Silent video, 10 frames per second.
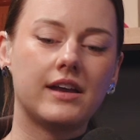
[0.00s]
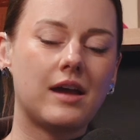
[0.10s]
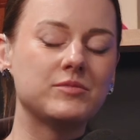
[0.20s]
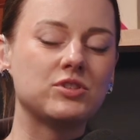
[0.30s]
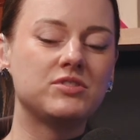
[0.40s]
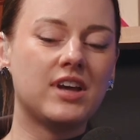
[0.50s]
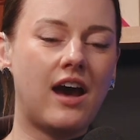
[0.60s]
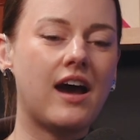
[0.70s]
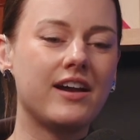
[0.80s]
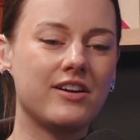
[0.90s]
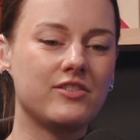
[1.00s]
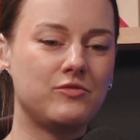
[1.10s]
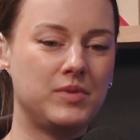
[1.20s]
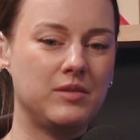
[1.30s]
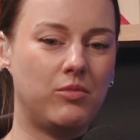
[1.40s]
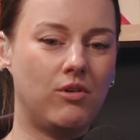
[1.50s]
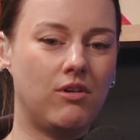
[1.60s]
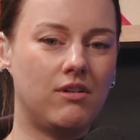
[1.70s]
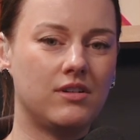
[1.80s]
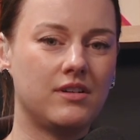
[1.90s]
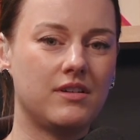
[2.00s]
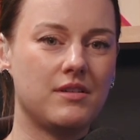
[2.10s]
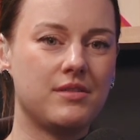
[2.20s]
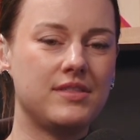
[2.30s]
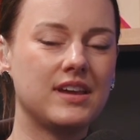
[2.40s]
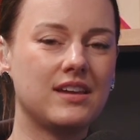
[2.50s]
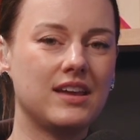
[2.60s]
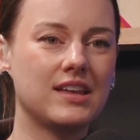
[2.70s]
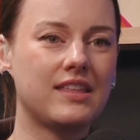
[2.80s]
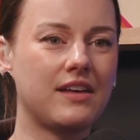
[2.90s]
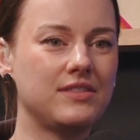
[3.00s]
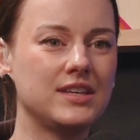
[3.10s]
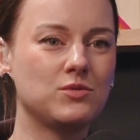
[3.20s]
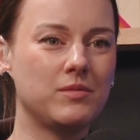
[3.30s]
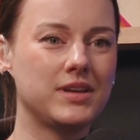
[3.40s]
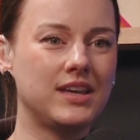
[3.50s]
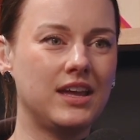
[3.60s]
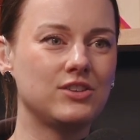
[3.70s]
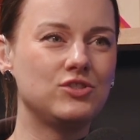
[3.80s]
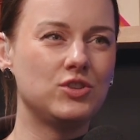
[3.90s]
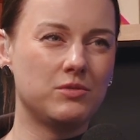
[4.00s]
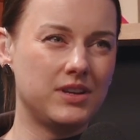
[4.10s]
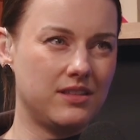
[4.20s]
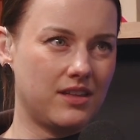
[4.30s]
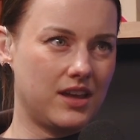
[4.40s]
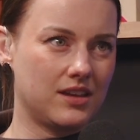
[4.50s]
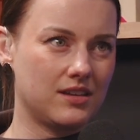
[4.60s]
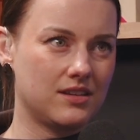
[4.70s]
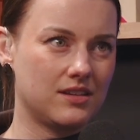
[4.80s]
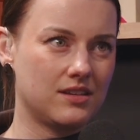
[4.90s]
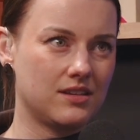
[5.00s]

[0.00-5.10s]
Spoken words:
like, I'm so tired of people thinking that these women can't do anything